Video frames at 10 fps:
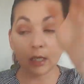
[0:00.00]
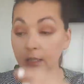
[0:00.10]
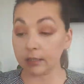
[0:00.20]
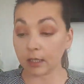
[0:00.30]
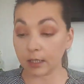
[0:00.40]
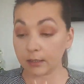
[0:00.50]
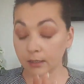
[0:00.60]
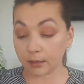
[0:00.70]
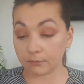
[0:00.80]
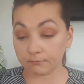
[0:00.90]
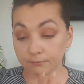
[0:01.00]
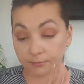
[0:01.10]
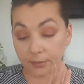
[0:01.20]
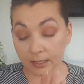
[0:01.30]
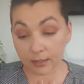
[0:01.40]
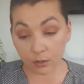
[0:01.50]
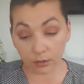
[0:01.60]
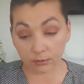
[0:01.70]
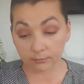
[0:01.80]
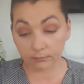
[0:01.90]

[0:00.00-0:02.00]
It's good.